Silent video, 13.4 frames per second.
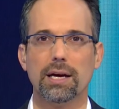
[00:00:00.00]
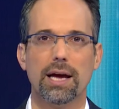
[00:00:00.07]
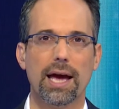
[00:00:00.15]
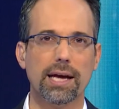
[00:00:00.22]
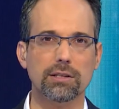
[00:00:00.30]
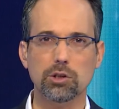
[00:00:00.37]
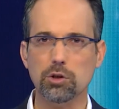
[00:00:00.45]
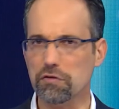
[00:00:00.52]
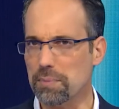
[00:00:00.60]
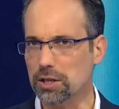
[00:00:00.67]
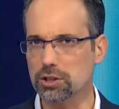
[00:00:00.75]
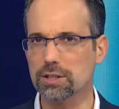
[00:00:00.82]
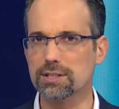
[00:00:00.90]
And you've
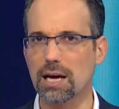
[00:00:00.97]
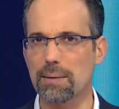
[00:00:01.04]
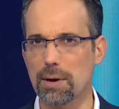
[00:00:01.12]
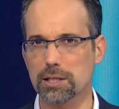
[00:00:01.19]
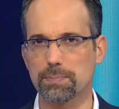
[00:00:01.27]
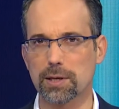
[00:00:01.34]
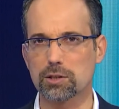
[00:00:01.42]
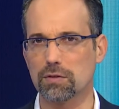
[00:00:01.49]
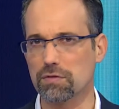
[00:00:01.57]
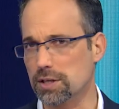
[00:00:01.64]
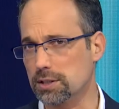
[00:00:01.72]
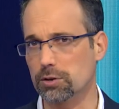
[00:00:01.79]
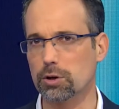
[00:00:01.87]
mentioned some aspects of
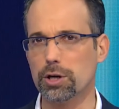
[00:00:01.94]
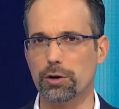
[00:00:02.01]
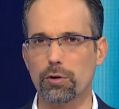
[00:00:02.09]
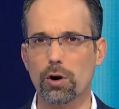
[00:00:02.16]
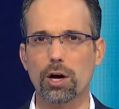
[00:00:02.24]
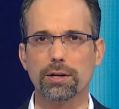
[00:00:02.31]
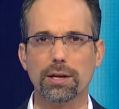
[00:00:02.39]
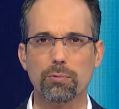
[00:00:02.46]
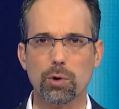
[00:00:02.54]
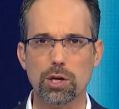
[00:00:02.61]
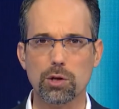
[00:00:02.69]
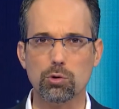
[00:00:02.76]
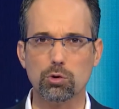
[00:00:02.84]
this earlier on
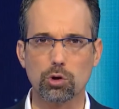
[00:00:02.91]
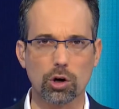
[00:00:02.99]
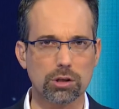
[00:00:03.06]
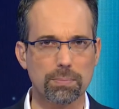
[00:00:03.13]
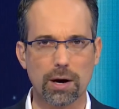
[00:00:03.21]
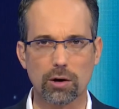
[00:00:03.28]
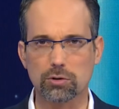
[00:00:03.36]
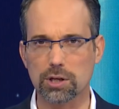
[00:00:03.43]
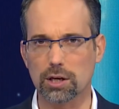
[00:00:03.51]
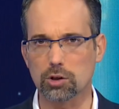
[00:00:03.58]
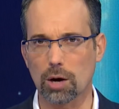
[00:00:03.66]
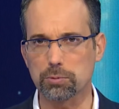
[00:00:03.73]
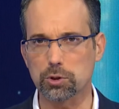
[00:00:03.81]
when you talked about the
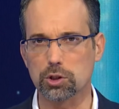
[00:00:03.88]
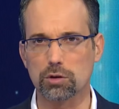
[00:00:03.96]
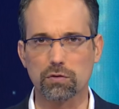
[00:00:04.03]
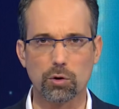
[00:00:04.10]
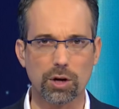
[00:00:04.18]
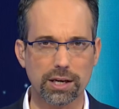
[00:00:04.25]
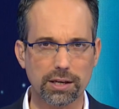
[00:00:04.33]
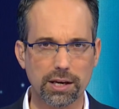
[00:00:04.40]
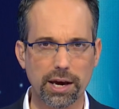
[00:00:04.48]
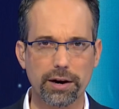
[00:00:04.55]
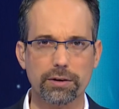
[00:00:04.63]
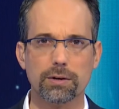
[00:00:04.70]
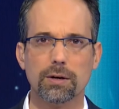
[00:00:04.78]
adoption of online
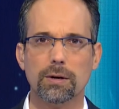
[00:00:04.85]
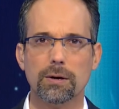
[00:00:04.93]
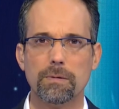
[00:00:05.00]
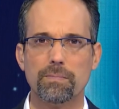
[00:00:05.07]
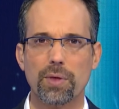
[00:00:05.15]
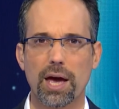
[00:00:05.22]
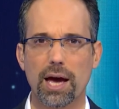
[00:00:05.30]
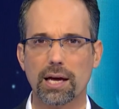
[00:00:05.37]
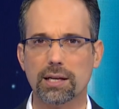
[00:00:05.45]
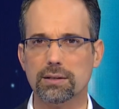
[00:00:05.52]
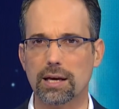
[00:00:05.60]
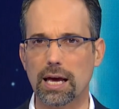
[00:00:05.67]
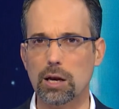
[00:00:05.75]
care
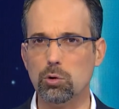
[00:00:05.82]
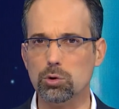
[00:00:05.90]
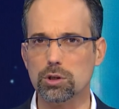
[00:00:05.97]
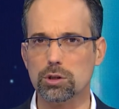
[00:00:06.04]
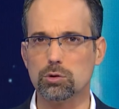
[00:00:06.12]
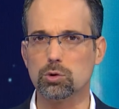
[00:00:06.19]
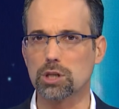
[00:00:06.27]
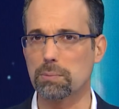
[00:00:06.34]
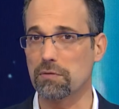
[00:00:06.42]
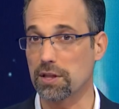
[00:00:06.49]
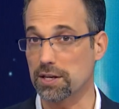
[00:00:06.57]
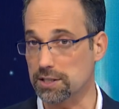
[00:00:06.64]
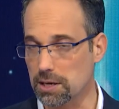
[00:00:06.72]
and alluded to some
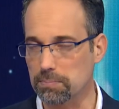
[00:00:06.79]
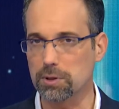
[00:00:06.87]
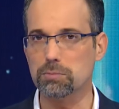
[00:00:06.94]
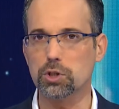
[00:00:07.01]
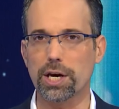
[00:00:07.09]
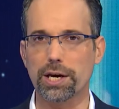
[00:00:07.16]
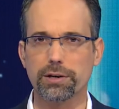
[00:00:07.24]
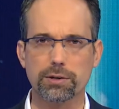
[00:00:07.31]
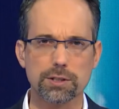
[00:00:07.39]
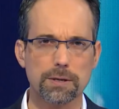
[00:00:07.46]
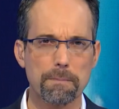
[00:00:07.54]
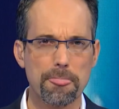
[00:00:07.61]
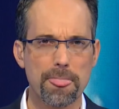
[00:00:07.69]
of the symptom
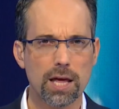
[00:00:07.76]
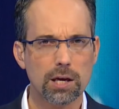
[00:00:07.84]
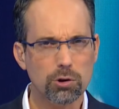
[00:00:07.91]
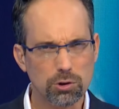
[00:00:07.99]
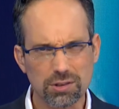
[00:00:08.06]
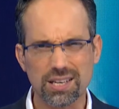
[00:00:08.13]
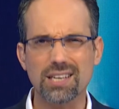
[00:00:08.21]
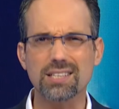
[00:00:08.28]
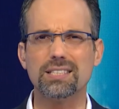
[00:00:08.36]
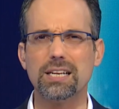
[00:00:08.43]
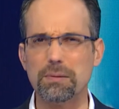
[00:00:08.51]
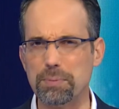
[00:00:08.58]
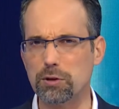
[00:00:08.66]
checkers. Could you tell us
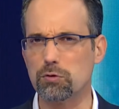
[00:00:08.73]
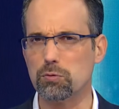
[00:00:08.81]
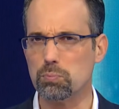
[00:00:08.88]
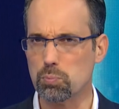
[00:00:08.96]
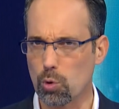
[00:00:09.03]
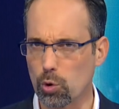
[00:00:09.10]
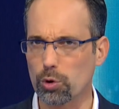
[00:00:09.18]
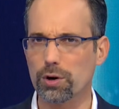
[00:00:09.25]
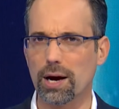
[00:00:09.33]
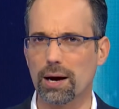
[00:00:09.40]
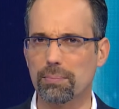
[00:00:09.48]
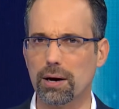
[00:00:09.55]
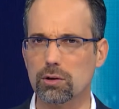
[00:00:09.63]
a little bit more
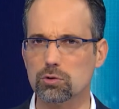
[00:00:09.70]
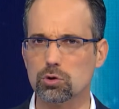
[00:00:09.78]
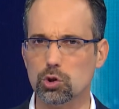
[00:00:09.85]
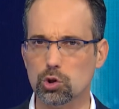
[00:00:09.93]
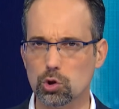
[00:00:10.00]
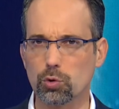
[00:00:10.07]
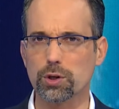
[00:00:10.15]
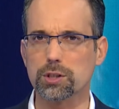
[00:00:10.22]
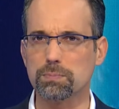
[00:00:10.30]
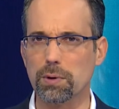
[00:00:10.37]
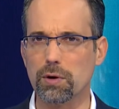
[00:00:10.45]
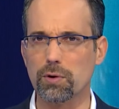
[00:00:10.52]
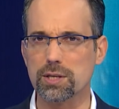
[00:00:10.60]
about your
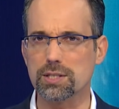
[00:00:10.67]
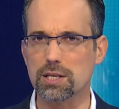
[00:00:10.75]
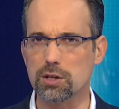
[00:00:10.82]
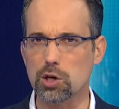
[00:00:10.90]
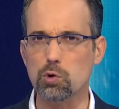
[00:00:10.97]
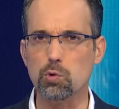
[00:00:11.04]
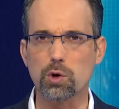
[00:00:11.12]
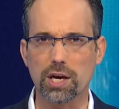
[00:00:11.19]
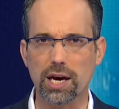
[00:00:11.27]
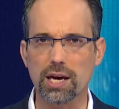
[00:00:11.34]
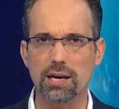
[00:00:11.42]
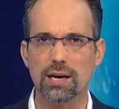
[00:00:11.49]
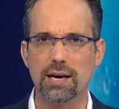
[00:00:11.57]
experience in the
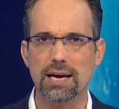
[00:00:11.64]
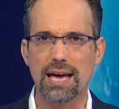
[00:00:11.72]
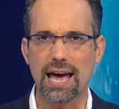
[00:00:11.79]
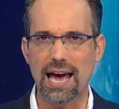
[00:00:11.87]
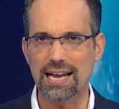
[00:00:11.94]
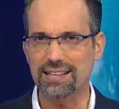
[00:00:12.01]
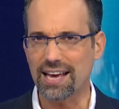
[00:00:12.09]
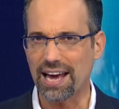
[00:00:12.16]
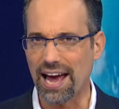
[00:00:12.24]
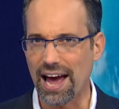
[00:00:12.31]
UK and